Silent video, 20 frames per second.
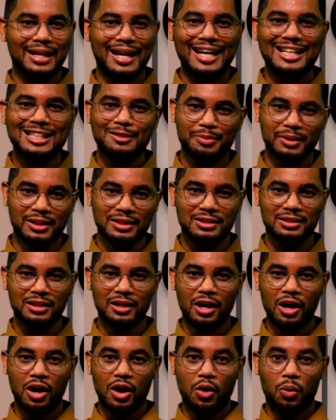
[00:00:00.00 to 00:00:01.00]
experts
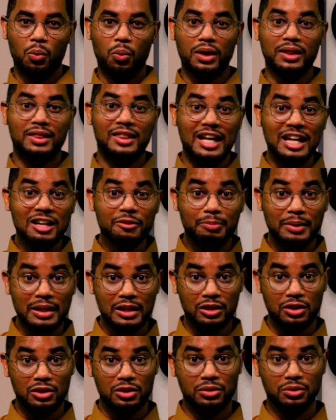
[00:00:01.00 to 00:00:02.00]
what they've
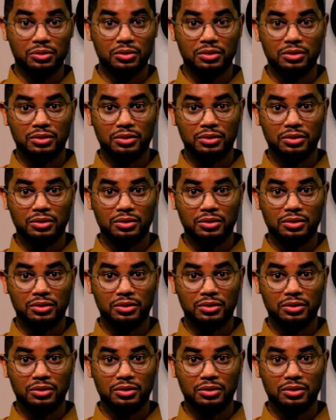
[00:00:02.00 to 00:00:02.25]
been through,